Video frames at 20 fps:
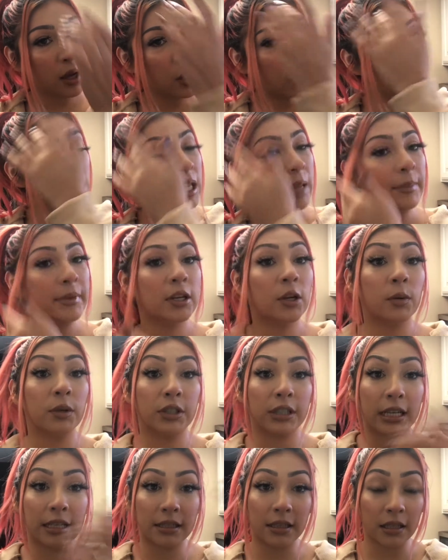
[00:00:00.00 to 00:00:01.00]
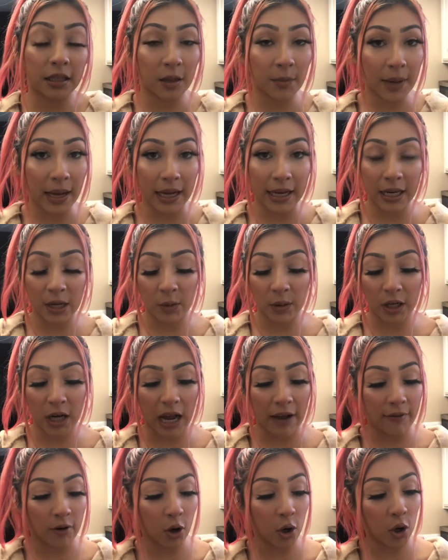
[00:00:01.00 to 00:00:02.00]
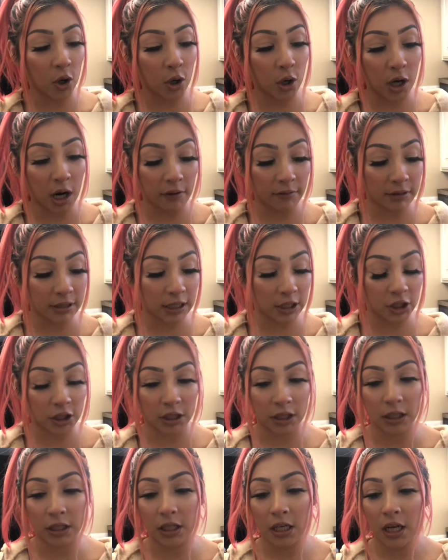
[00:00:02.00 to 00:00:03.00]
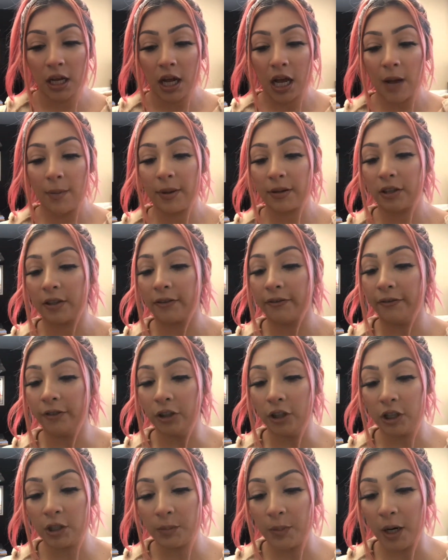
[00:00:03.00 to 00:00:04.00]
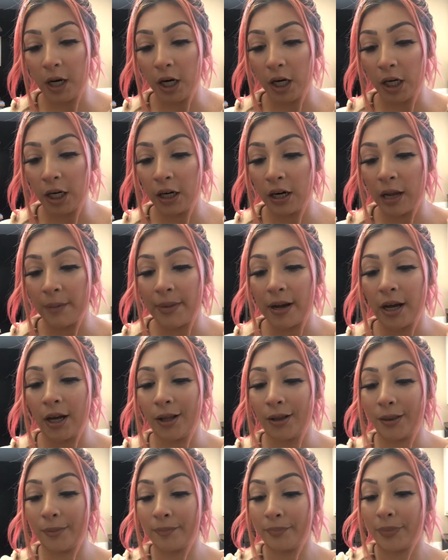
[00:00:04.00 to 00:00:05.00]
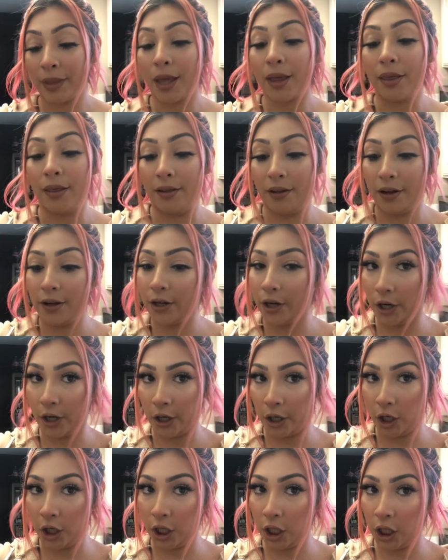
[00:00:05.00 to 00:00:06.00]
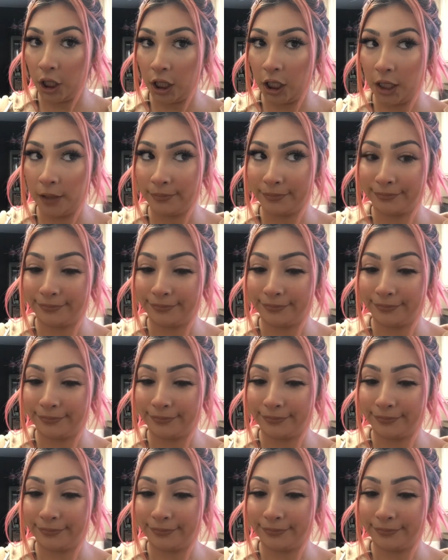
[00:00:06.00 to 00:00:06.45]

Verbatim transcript: Let me know what you guys think about it. We could have a whole conversation about the first part, about the girl.